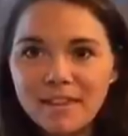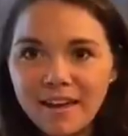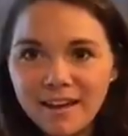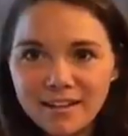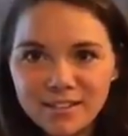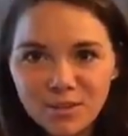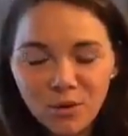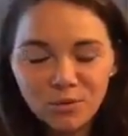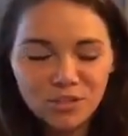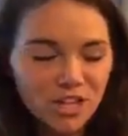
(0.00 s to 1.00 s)
there. He's a
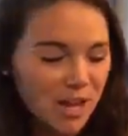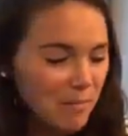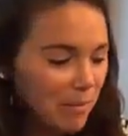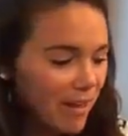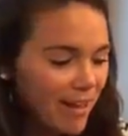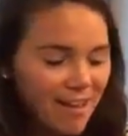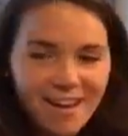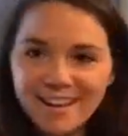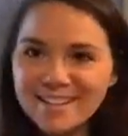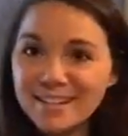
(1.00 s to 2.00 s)
total champ
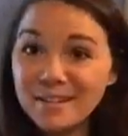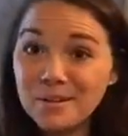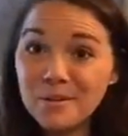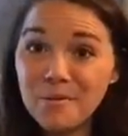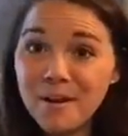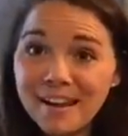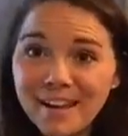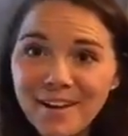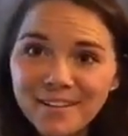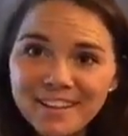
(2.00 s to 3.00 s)
and is going to go to a
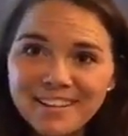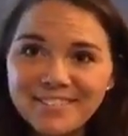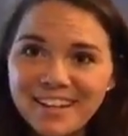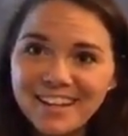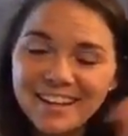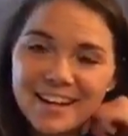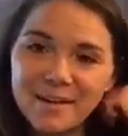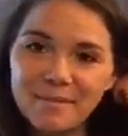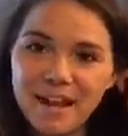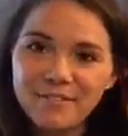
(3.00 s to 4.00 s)
wedding all evening
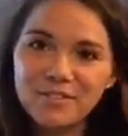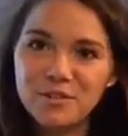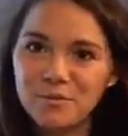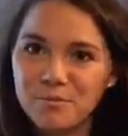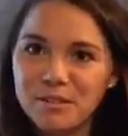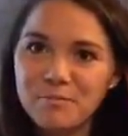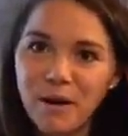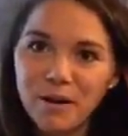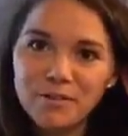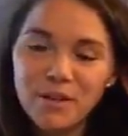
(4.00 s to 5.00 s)
and afternoon with me
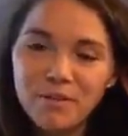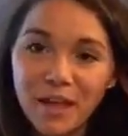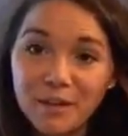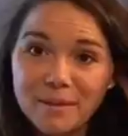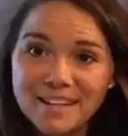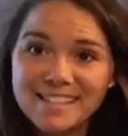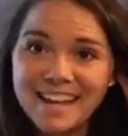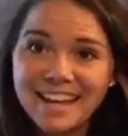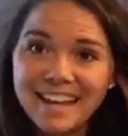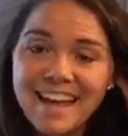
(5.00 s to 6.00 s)
tomorrow. So that'll be
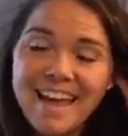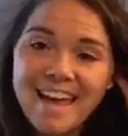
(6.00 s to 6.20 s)
exciting.